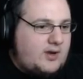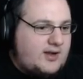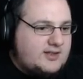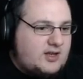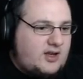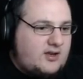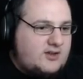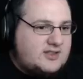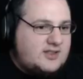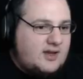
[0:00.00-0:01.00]
Windows are
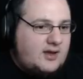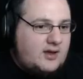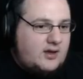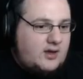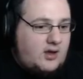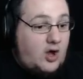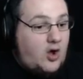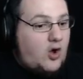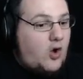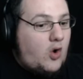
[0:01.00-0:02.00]
closed. This was a
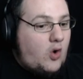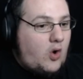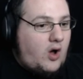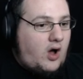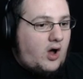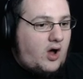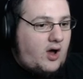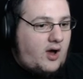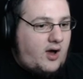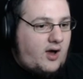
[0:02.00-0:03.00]
special brush.